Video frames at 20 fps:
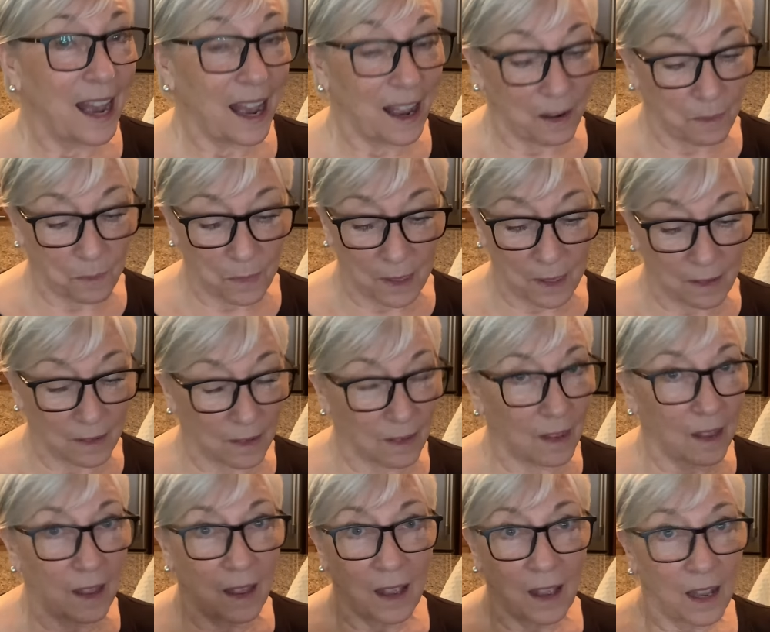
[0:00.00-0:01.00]
Um,
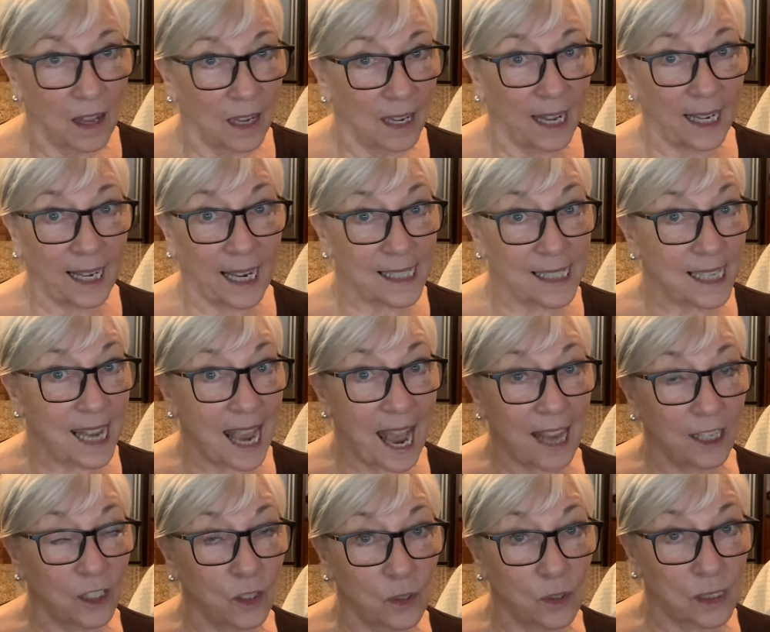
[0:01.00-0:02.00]
like I say,
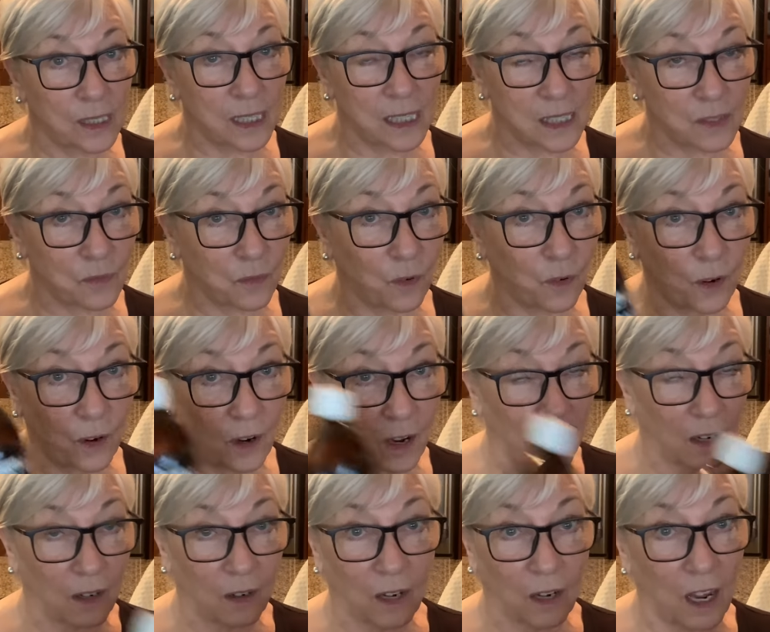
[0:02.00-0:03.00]
I use this for
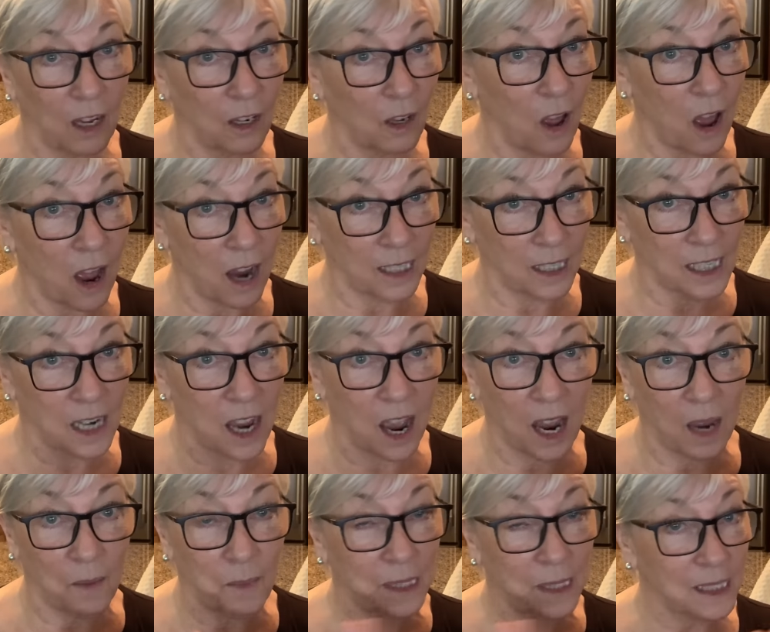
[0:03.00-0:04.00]
a long
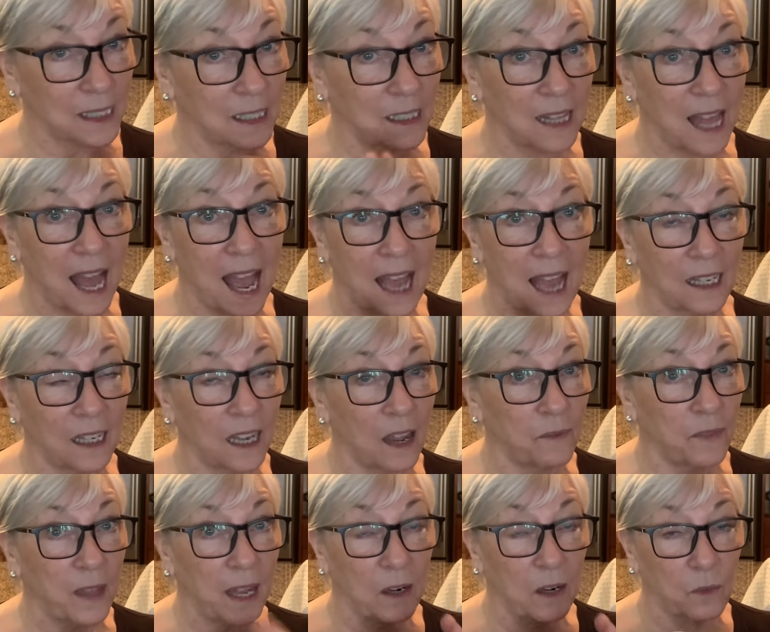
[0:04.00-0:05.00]
time. It's I
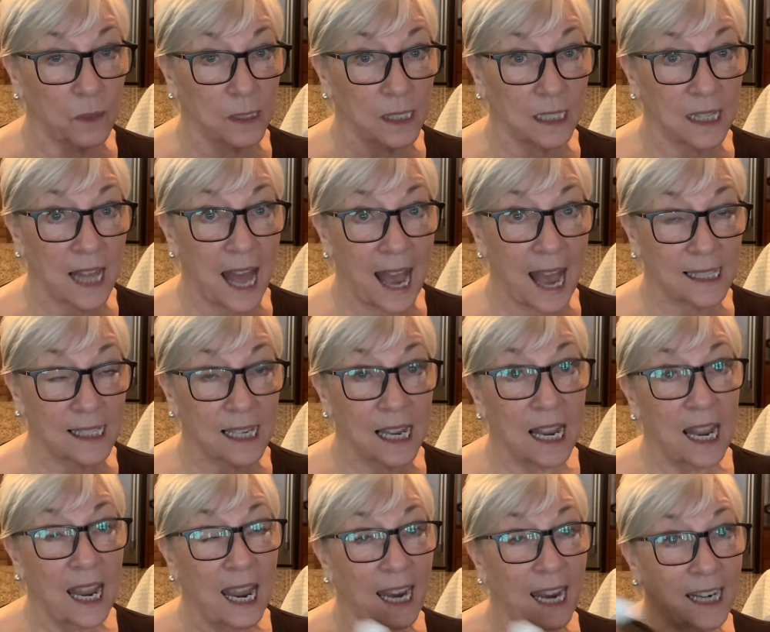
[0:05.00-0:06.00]
love that it was glass.
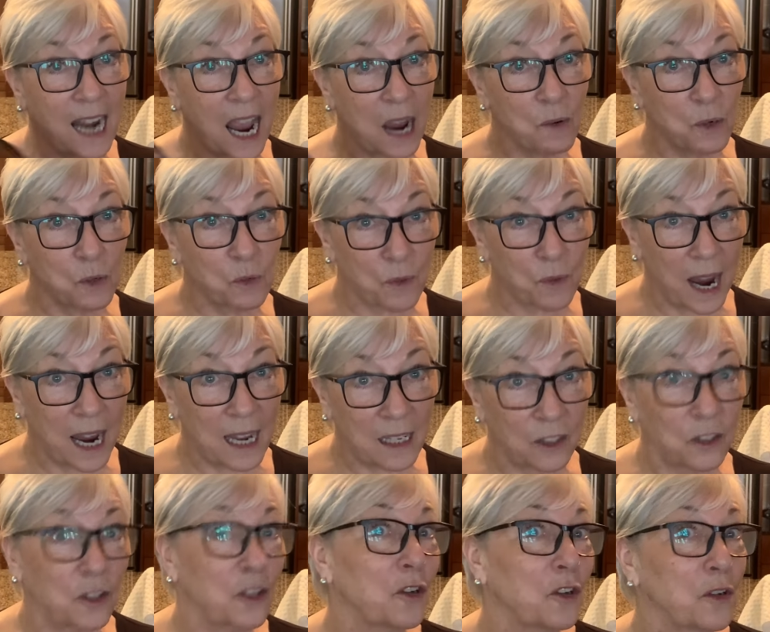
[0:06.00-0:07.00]
And I would
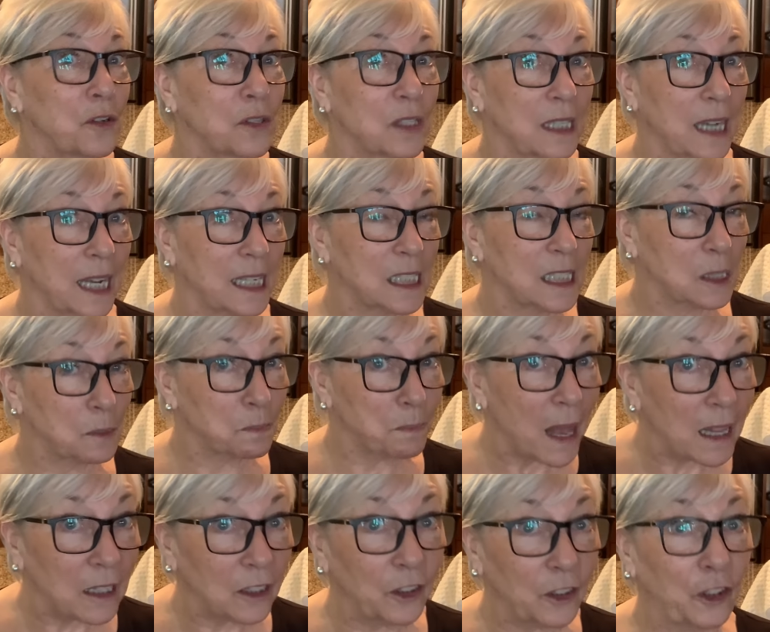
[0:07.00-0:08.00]
rather use an
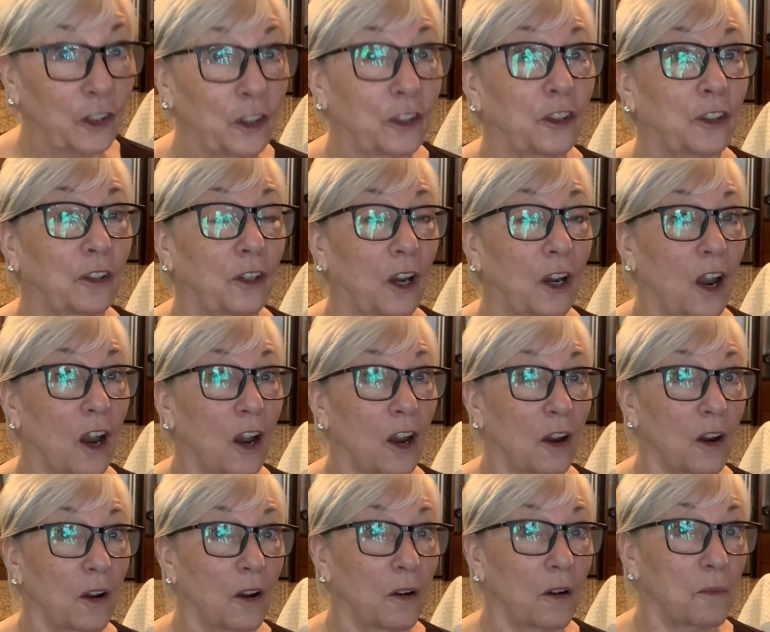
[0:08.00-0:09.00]
expeller
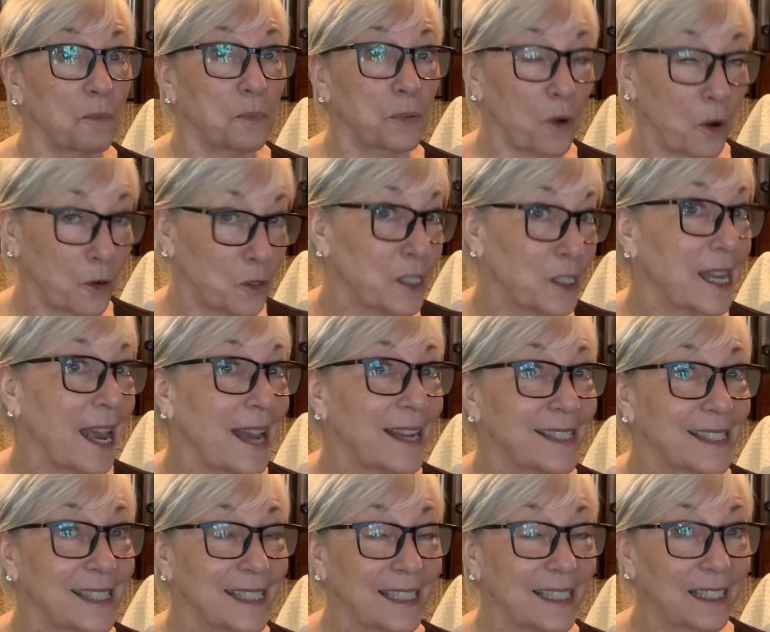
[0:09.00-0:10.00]

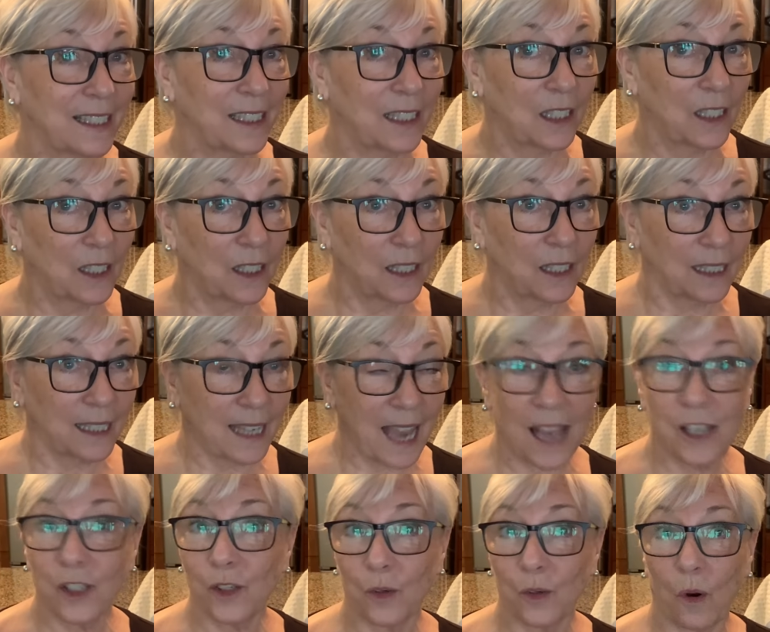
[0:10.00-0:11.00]
processed
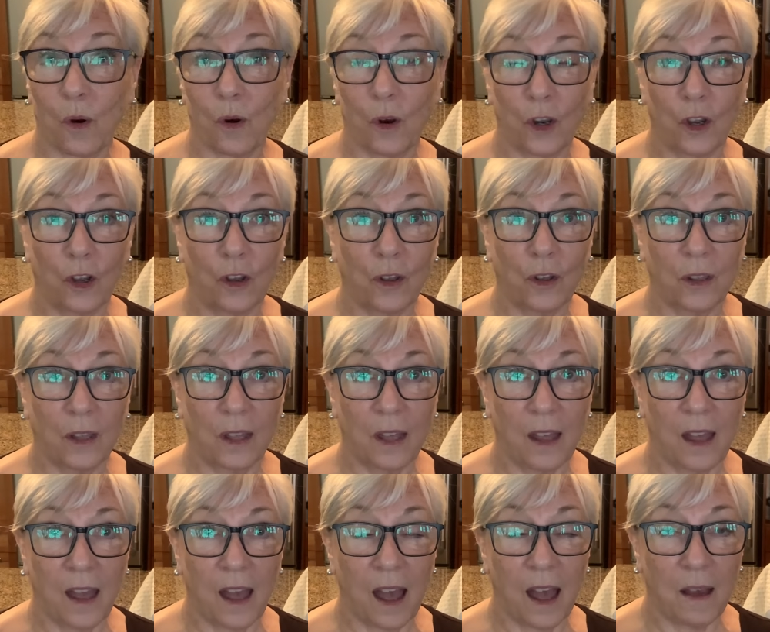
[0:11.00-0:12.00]
castor oil
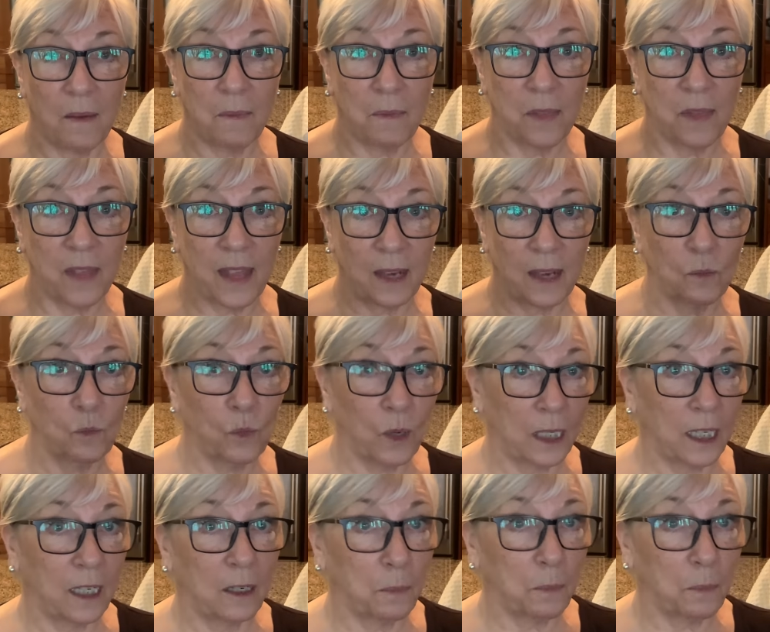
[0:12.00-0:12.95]
uh, than one in a